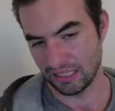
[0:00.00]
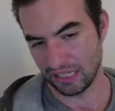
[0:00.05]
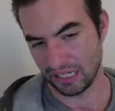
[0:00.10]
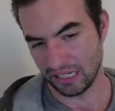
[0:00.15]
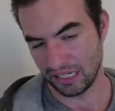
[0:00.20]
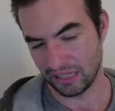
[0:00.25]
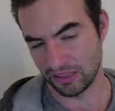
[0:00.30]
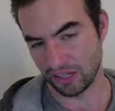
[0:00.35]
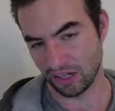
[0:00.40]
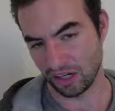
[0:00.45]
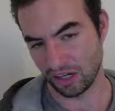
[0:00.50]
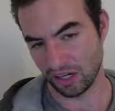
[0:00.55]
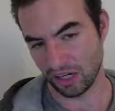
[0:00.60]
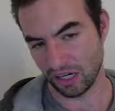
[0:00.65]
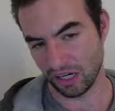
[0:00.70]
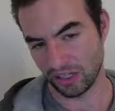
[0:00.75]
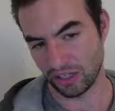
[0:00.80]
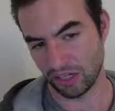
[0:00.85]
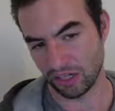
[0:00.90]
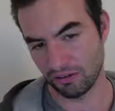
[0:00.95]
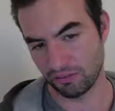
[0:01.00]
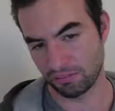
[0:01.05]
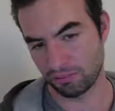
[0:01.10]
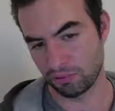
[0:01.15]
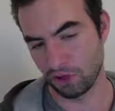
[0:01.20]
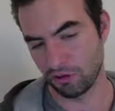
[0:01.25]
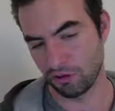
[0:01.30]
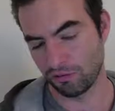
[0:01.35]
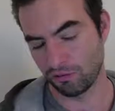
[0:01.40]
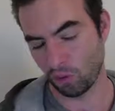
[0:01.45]
in their
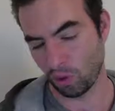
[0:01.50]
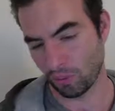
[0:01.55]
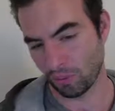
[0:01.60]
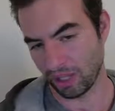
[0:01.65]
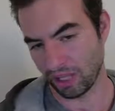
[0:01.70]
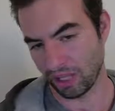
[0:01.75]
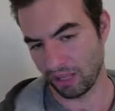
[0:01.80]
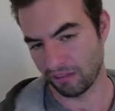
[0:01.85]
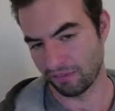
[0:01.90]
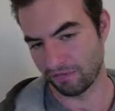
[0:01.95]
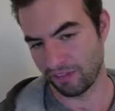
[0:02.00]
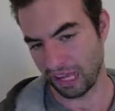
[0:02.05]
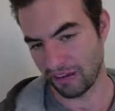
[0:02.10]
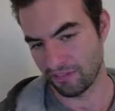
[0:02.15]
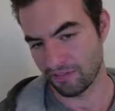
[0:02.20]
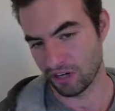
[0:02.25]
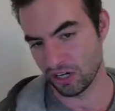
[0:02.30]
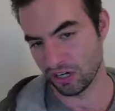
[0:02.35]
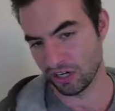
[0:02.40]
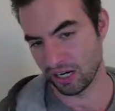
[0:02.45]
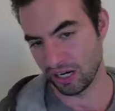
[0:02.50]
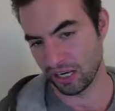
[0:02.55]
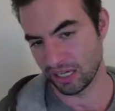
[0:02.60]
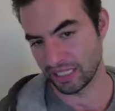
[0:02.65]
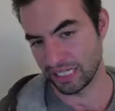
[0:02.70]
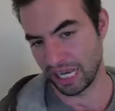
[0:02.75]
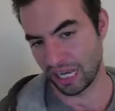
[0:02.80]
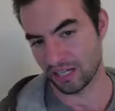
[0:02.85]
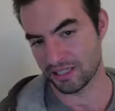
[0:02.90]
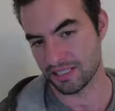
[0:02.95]
pro forma 5 year
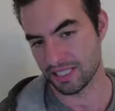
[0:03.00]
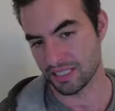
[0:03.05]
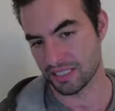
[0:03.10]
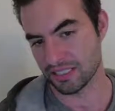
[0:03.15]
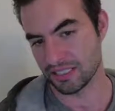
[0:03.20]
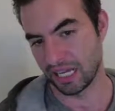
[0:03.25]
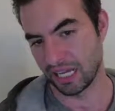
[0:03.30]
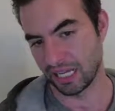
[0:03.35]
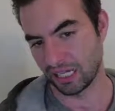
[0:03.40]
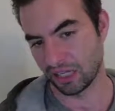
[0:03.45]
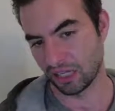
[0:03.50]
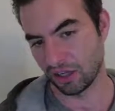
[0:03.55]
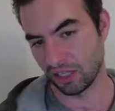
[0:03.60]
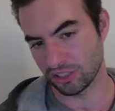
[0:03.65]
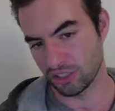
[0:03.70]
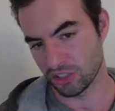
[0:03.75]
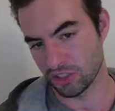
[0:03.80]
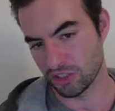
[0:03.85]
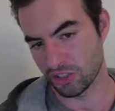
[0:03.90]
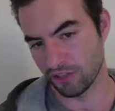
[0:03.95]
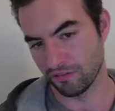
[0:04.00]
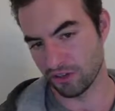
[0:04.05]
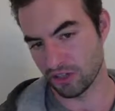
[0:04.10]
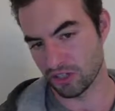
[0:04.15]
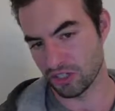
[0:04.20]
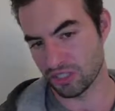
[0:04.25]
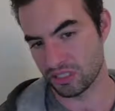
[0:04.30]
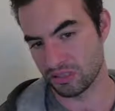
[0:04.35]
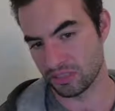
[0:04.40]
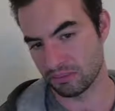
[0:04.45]
analysis that Collectors
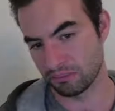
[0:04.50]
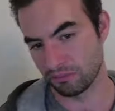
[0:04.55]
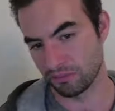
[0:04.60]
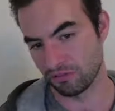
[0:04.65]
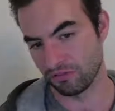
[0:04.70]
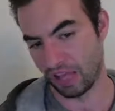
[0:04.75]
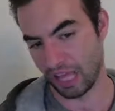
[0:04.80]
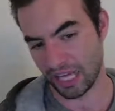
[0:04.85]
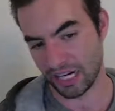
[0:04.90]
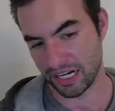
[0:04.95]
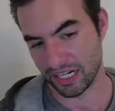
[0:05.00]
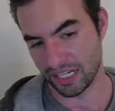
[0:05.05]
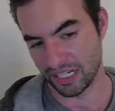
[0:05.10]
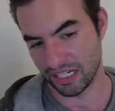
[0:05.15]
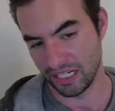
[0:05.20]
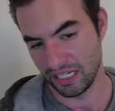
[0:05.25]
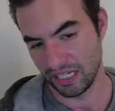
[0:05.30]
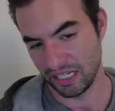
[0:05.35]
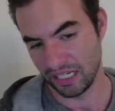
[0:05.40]
Universe provided,